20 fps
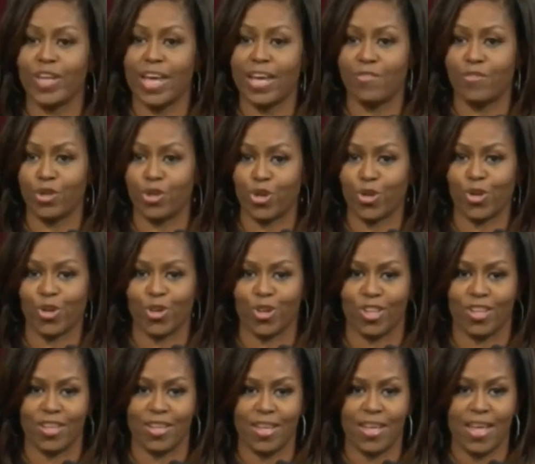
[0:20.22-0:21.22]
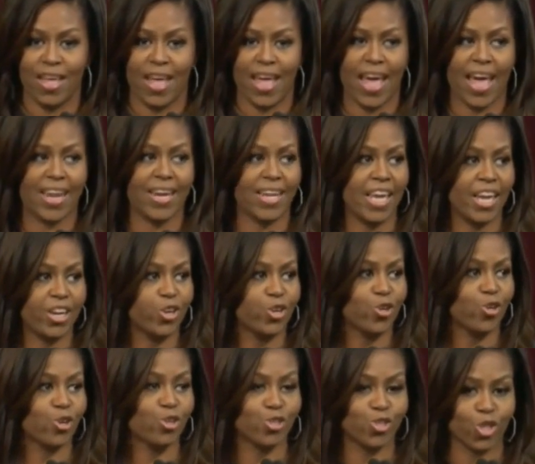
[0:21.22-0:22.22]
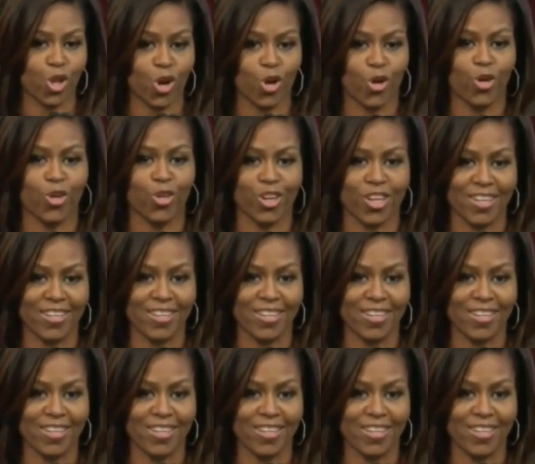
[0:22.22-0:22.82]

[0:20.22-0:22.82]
of the Girl and Let Girls Learn.